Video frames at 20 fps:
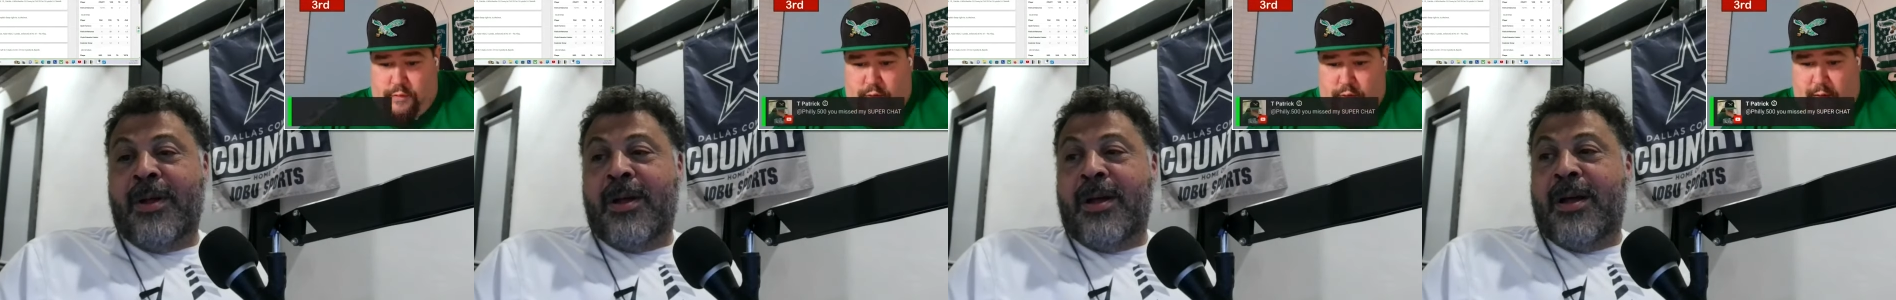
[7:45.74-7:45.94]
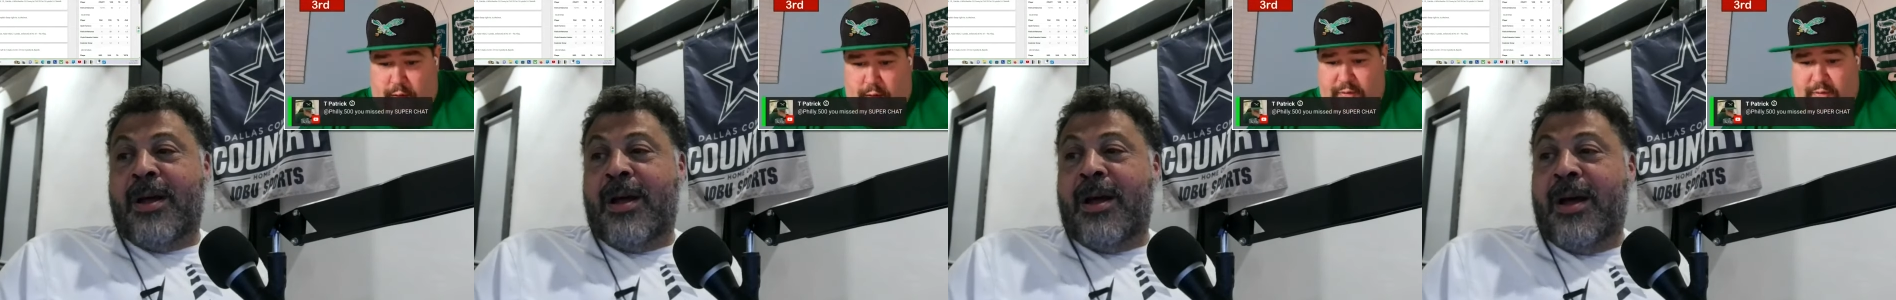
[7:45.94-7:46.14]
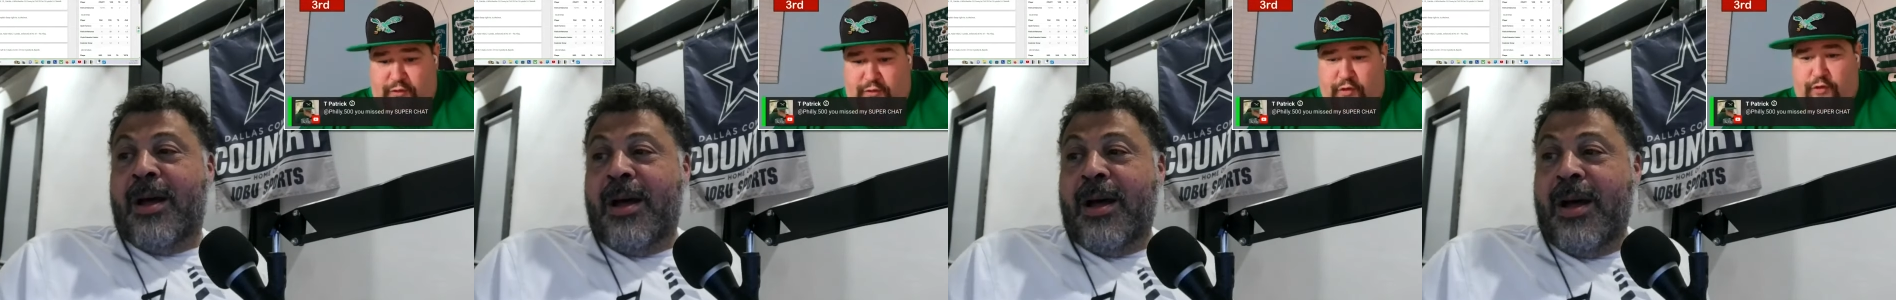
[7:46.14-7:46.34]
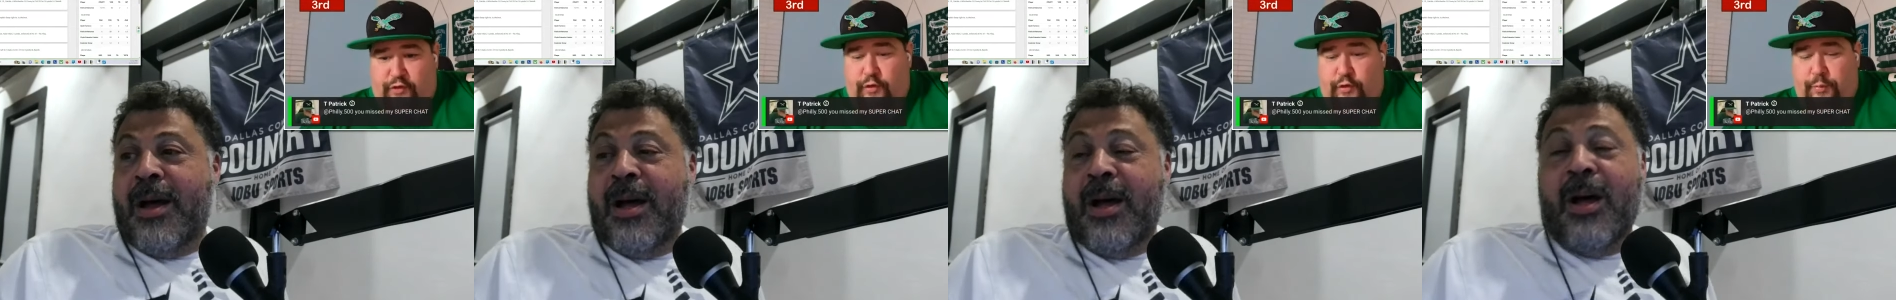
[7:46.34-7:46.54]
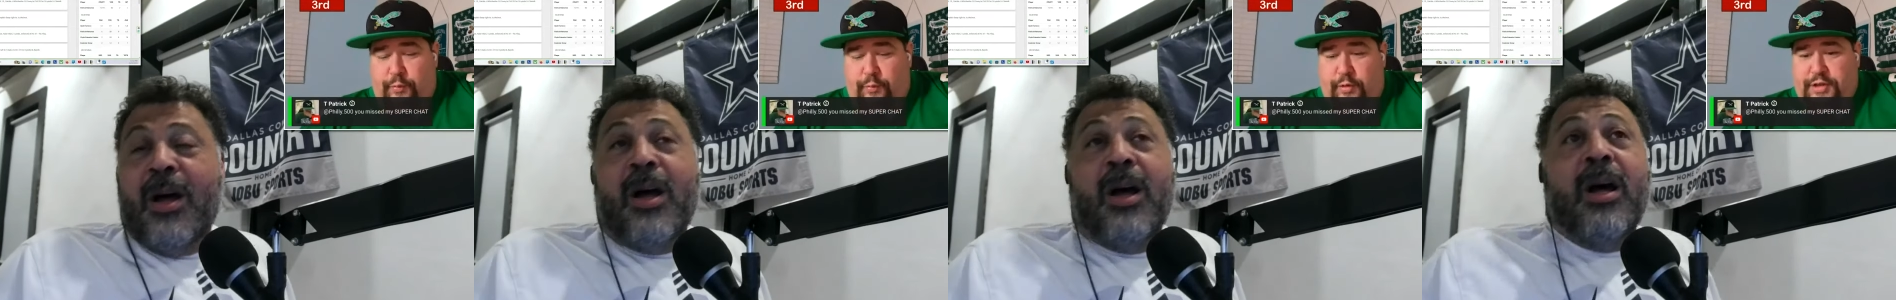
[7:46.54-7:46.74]
Speaker 1: I missed your super
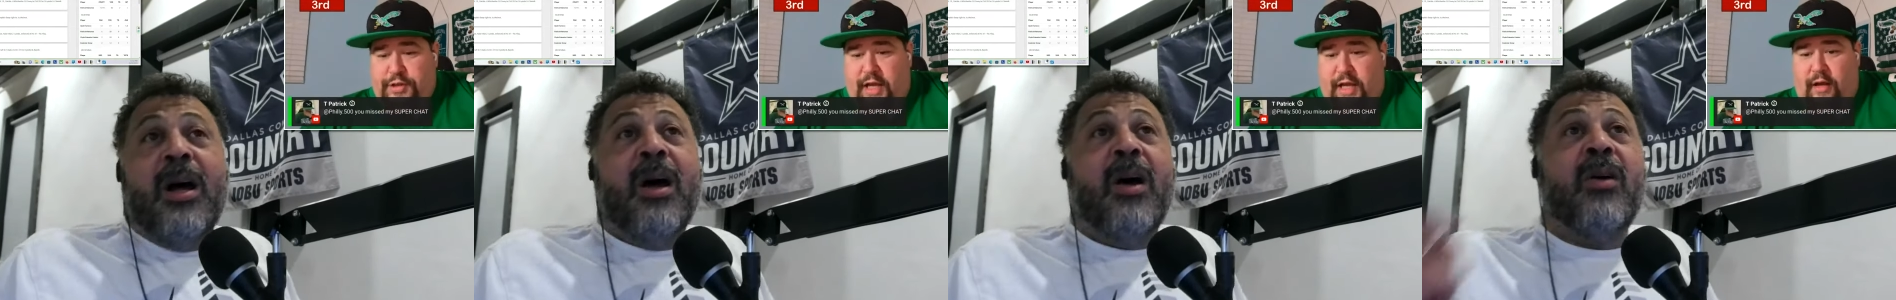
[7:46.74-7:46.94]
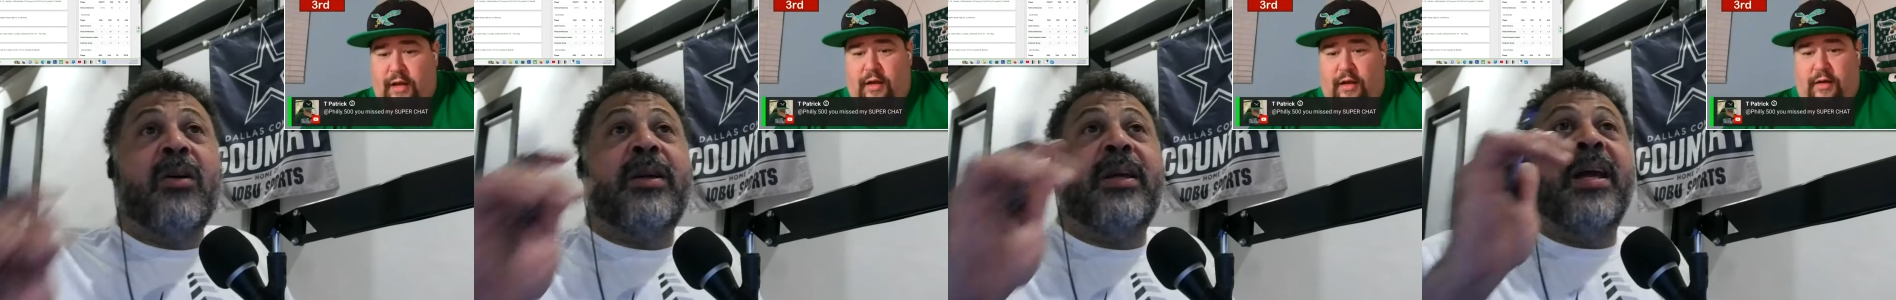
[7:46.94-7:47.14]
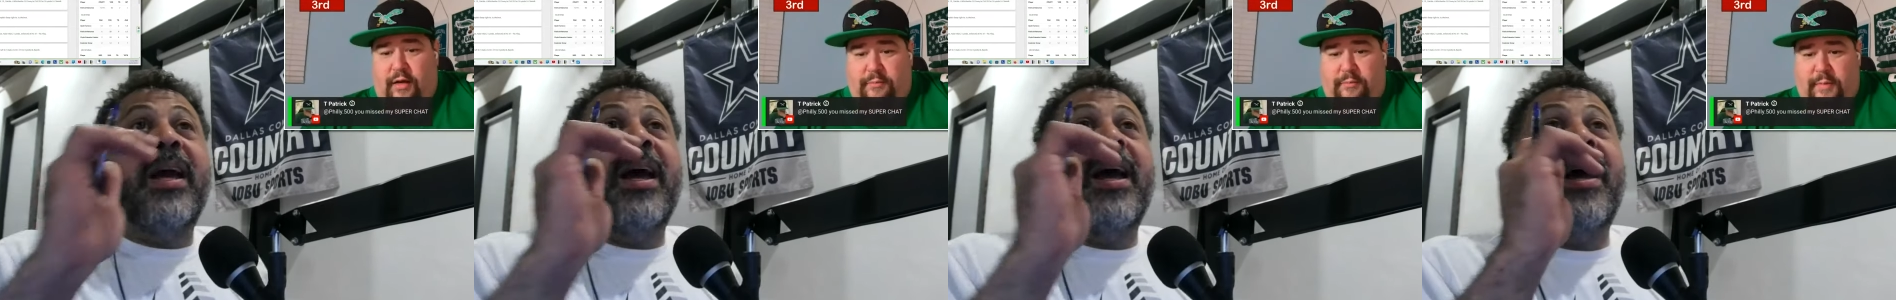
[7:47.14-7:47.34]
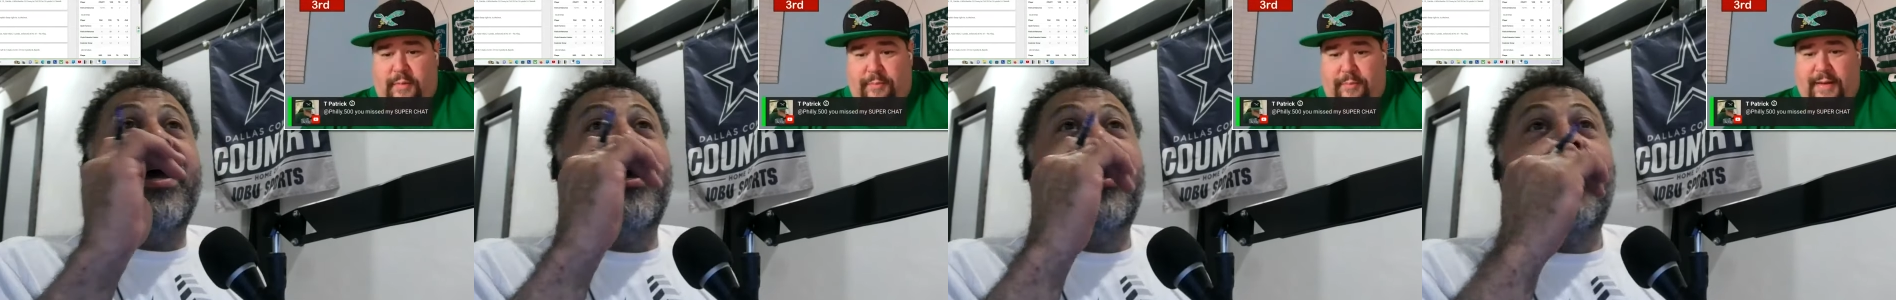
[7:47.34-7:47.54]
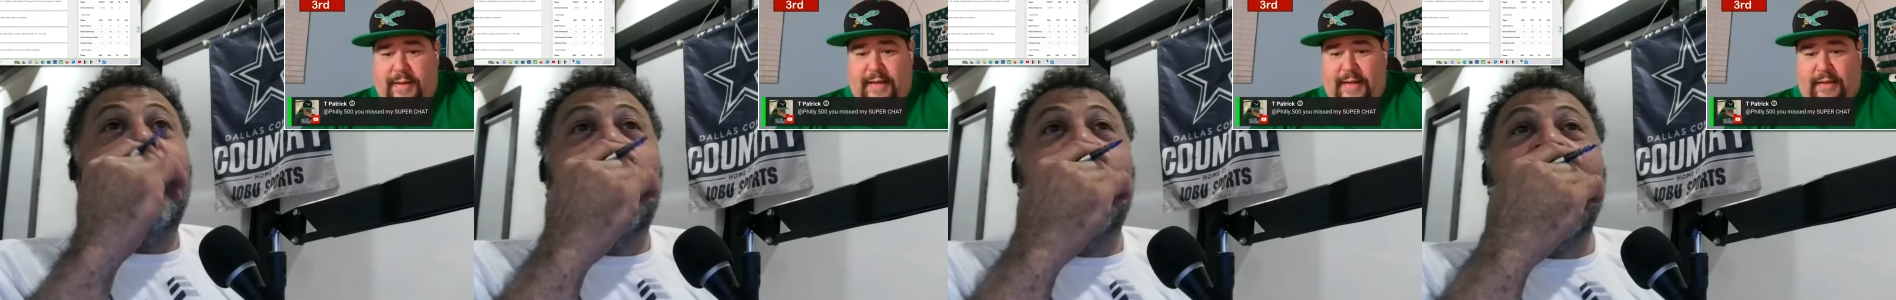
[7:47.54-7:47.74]
chat. Okay. Oh,